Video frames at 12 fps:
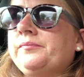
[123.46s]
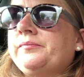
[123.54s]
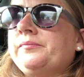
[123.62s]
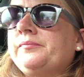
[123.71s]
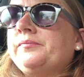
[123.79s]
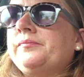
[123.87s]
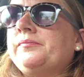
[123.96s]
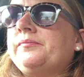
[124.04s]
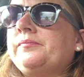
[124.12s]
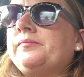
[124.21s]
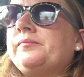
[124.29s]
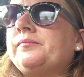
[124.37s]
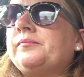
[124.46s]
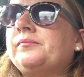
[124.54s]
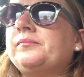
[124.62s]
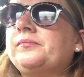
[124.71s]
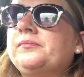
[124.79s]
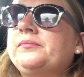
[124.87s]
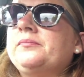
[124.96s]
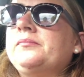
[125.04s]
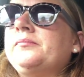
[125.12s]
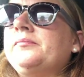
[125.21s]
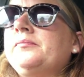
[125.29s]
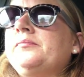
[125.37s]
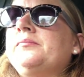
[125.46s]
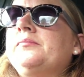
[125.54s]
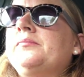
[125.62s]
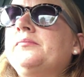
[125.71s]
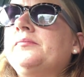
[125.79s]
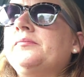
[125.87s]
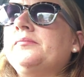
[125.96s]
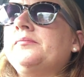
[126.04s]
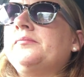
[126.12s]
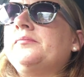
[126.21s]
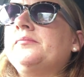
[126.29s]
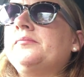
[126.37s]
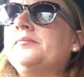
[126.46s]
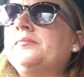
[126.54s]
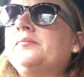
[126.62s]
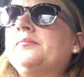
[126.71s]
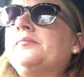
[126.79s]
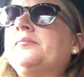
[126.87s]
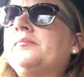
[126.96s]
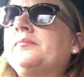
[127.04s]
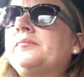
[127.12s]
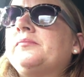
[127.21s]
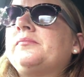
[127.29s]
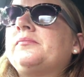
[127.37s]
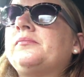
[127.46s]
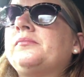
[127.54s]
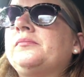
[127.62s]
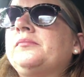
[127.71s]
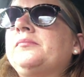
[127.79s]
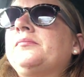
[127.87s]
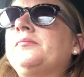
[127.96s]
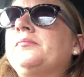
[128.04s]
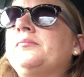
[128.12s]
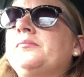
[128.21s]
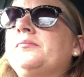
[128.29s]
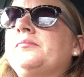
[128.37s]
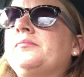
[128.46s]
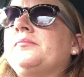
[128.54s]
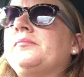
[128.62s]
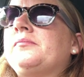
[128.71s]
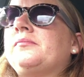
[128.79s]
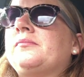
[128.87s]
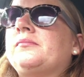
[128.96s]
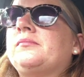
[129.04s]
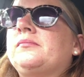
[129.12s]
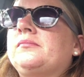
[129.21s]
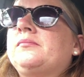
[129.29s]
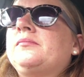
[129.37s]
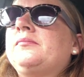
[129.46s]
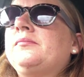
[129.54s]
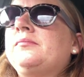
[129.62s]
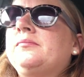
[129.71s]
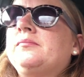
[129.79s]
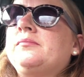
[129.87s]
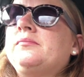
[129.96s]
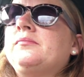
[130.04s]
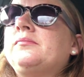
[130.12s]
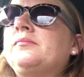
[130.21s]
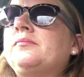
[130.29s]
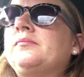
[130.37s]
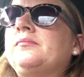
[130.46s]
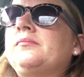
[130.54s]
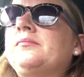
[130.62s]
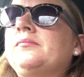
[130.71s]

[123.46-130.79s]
(silent)